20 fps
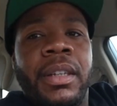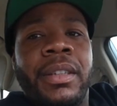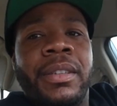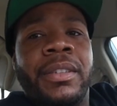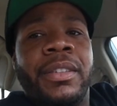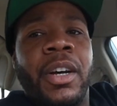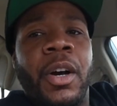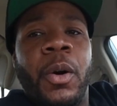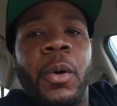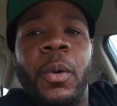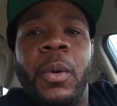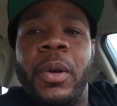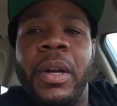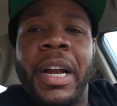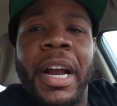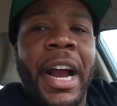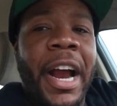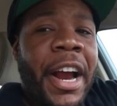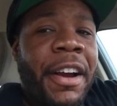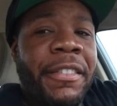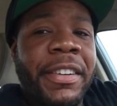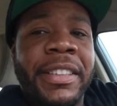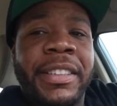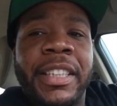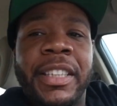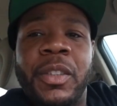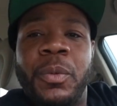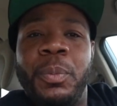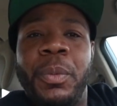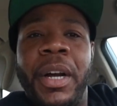So, every
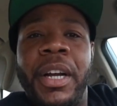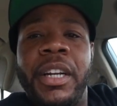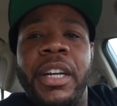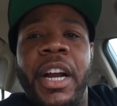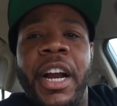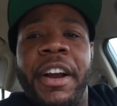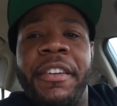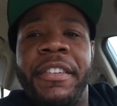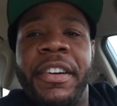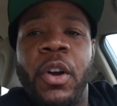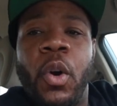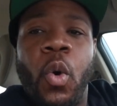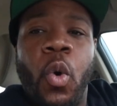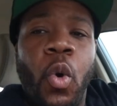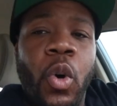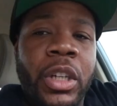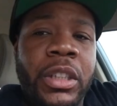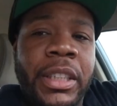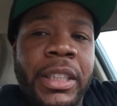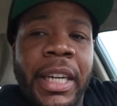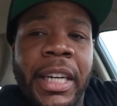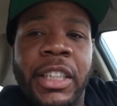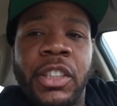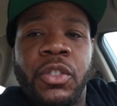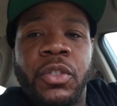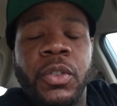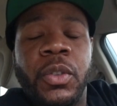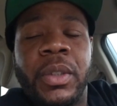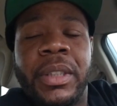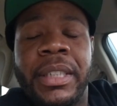six months, every oil
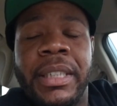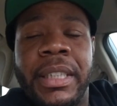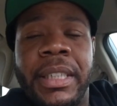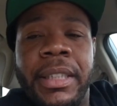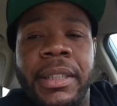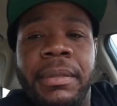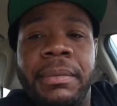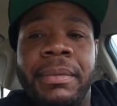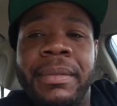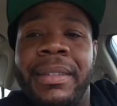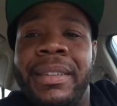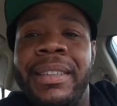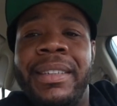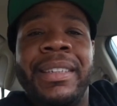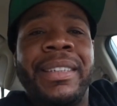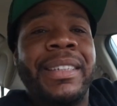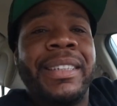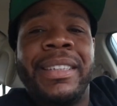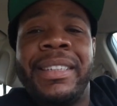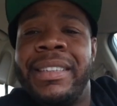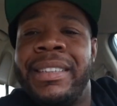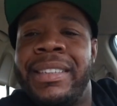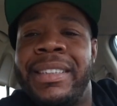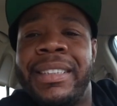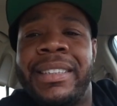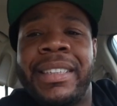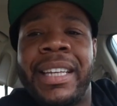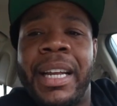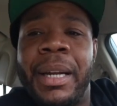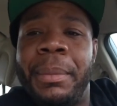change routine,
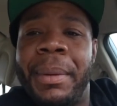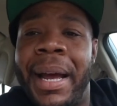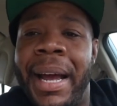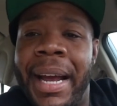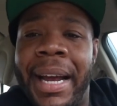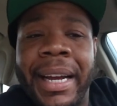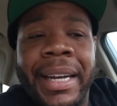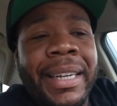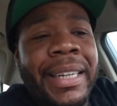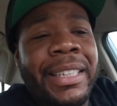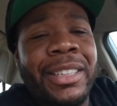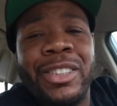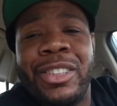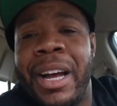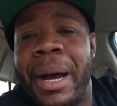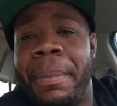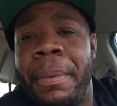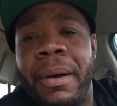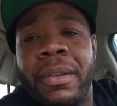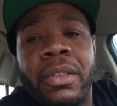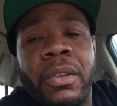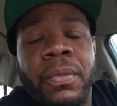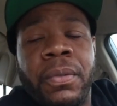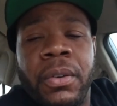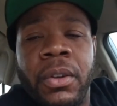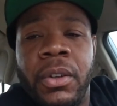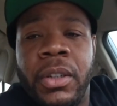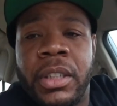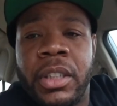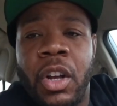just tell them, hey, can you top off the
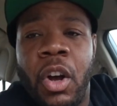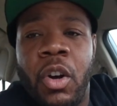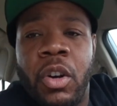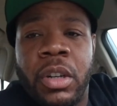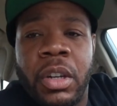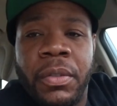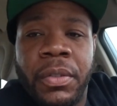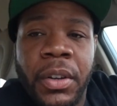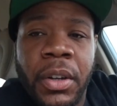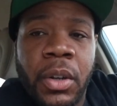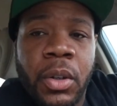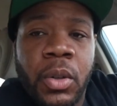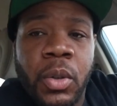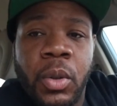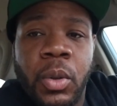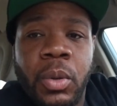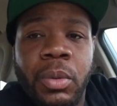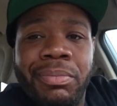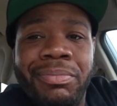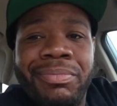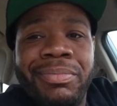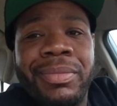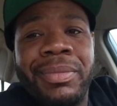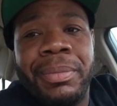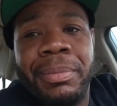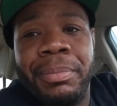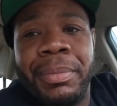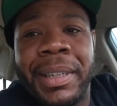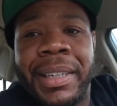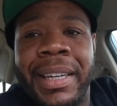fluid on the vehicle?
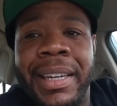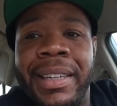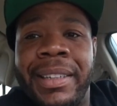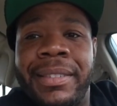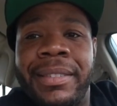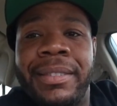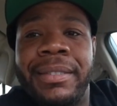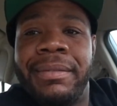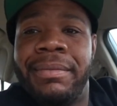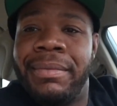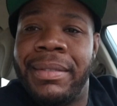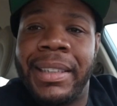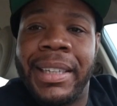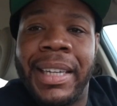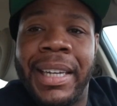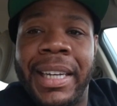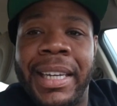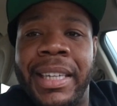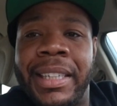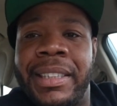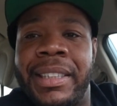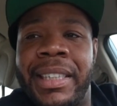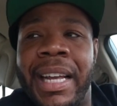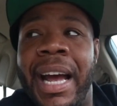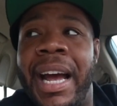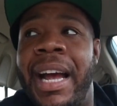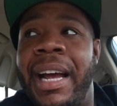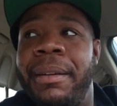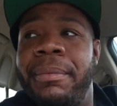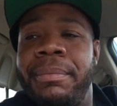Because it's
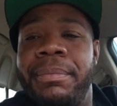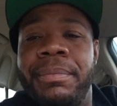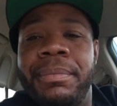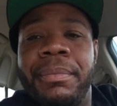time.